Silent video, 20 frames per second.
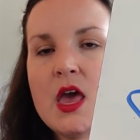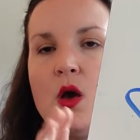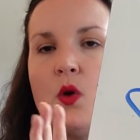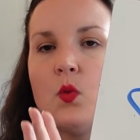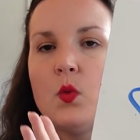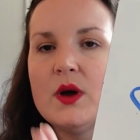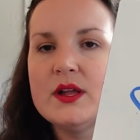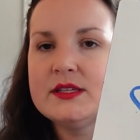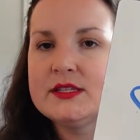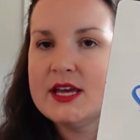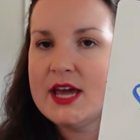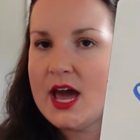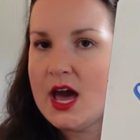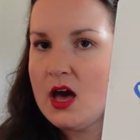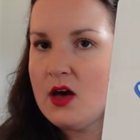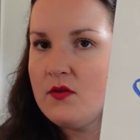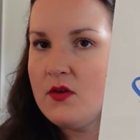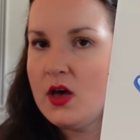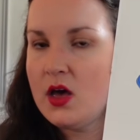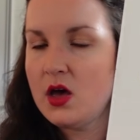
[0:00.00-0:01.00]
Once I
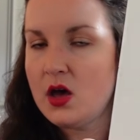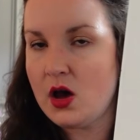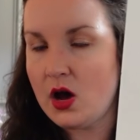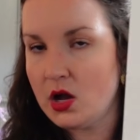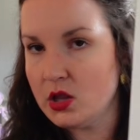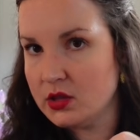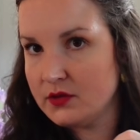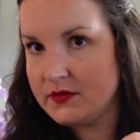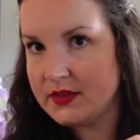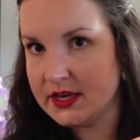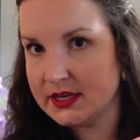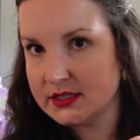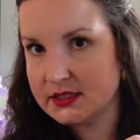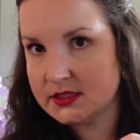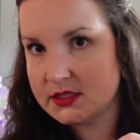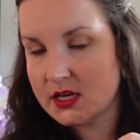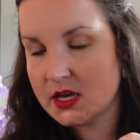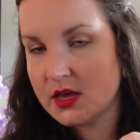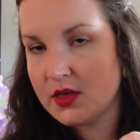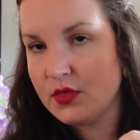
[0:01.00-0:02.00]
have all of
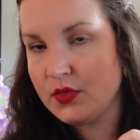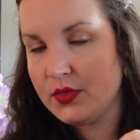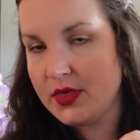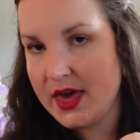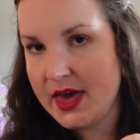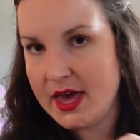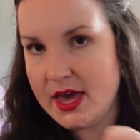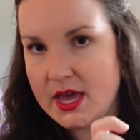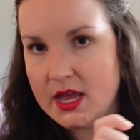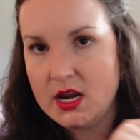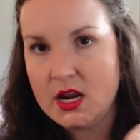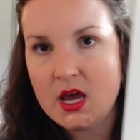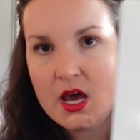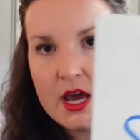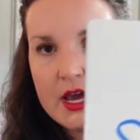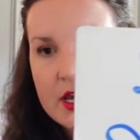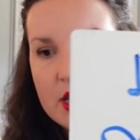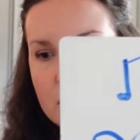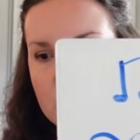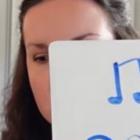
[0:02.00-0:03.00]
this, then
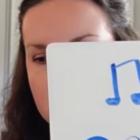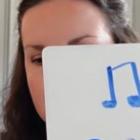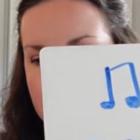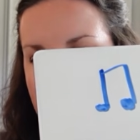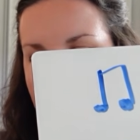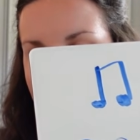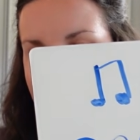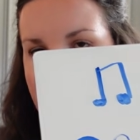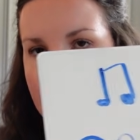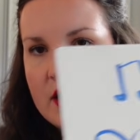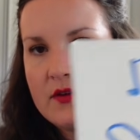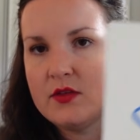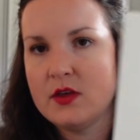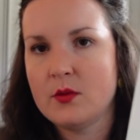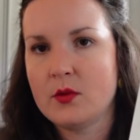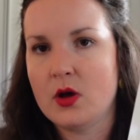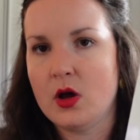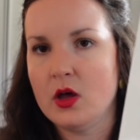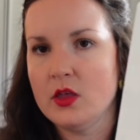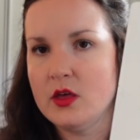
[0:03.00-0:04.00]
I usually will have
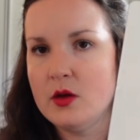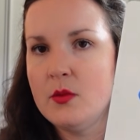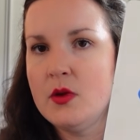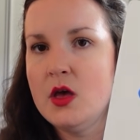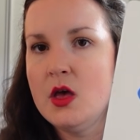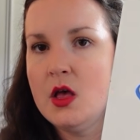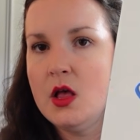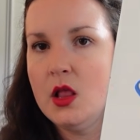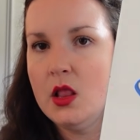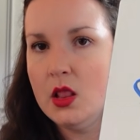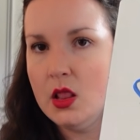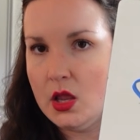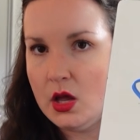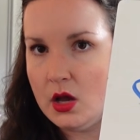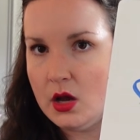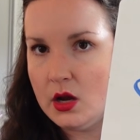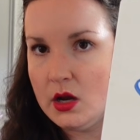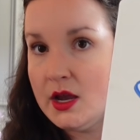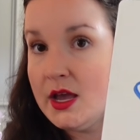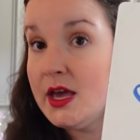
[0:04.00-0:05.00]
them call them
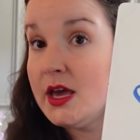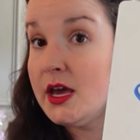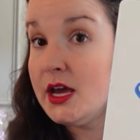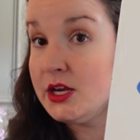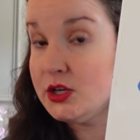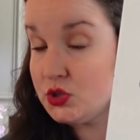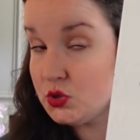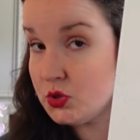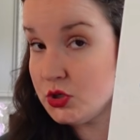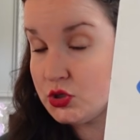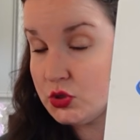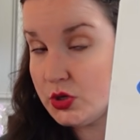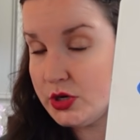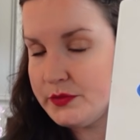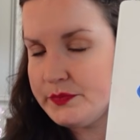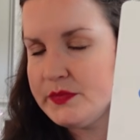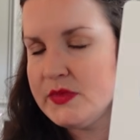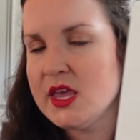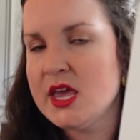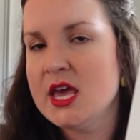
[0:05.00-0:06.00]
long and short,
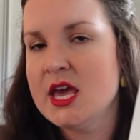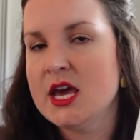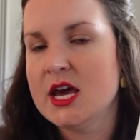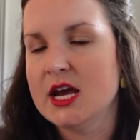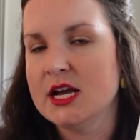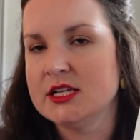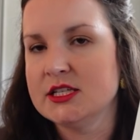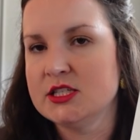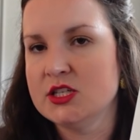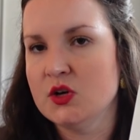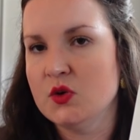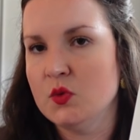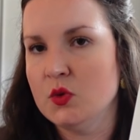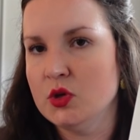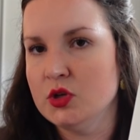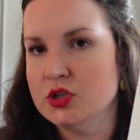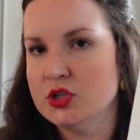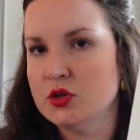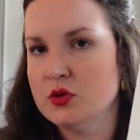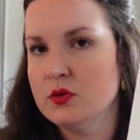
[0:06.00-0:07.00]
short. And so
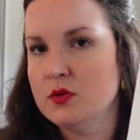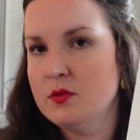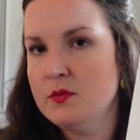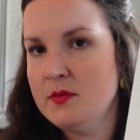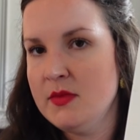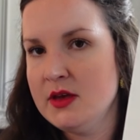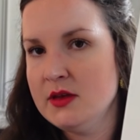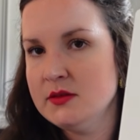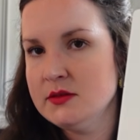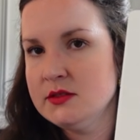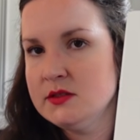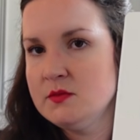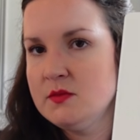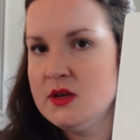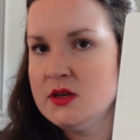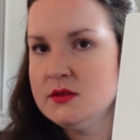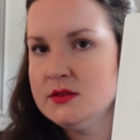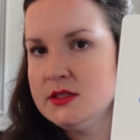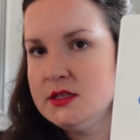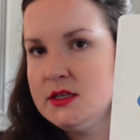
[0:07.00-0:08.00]
we'll do mouse,
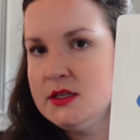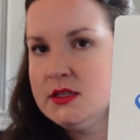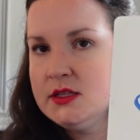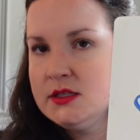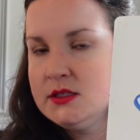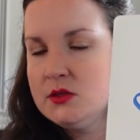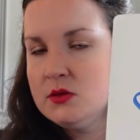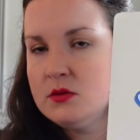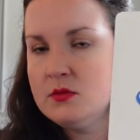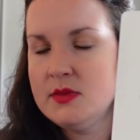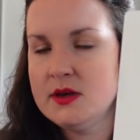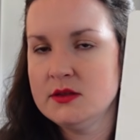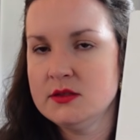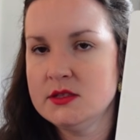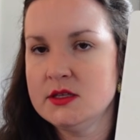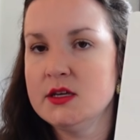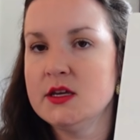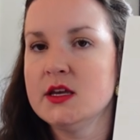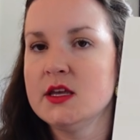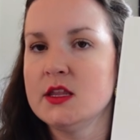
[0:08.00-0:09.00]
mousey, little
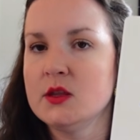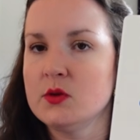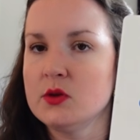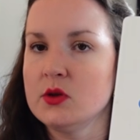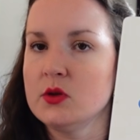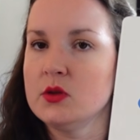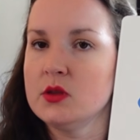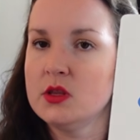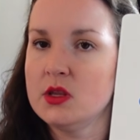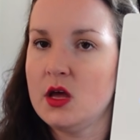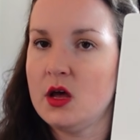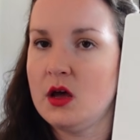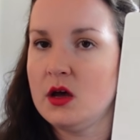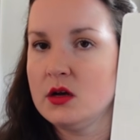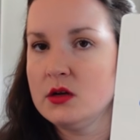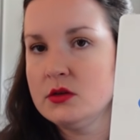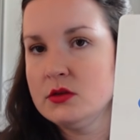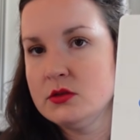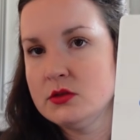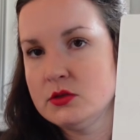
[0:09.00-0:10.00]
mousey. And we'll do
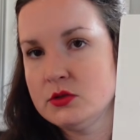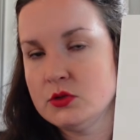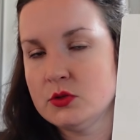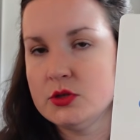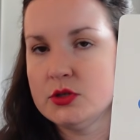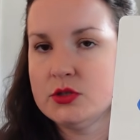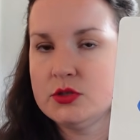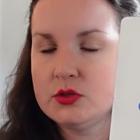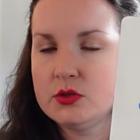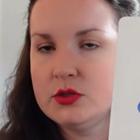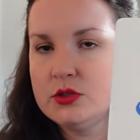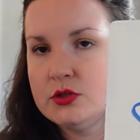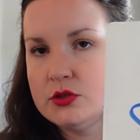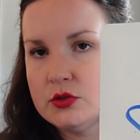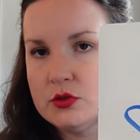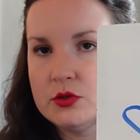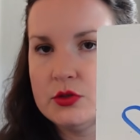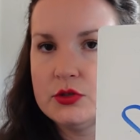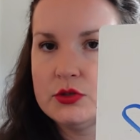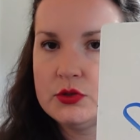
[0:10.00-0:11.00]
long, short, short,
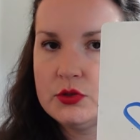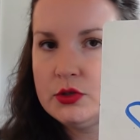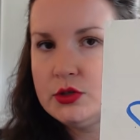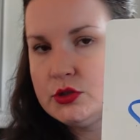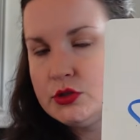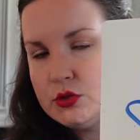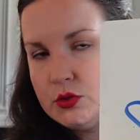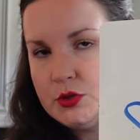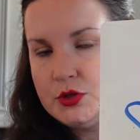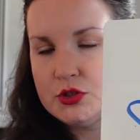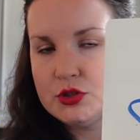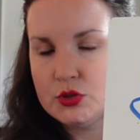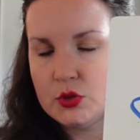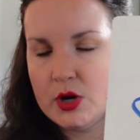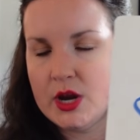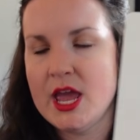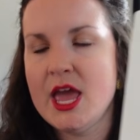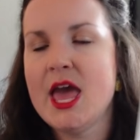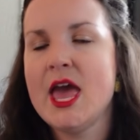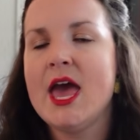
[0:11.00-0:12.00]
short, short, short,
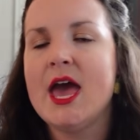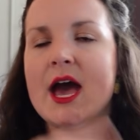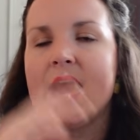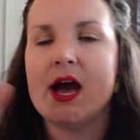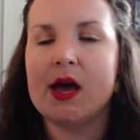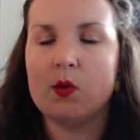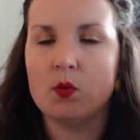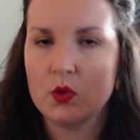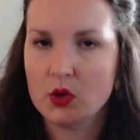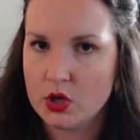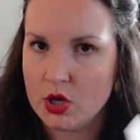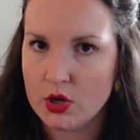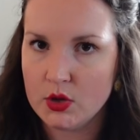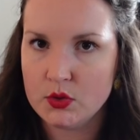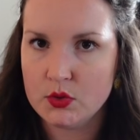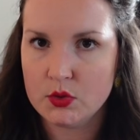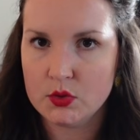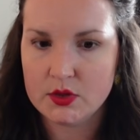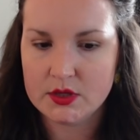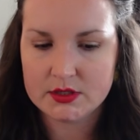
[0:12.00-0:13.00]
short. And we'll go
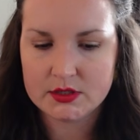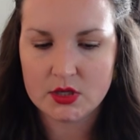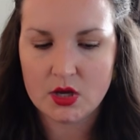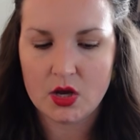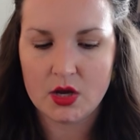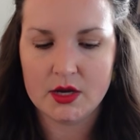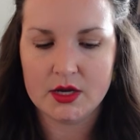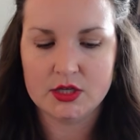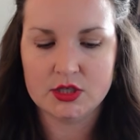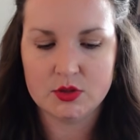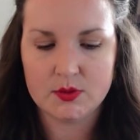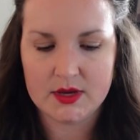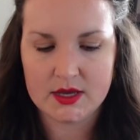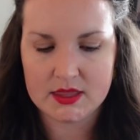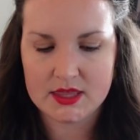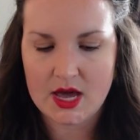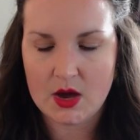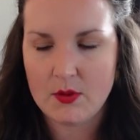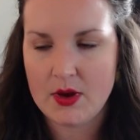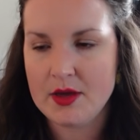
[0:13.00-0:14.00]
through the song doing
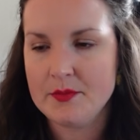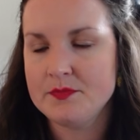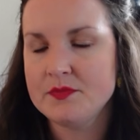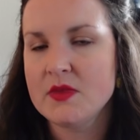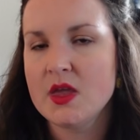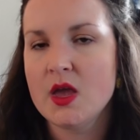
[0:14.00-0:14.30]
it that way.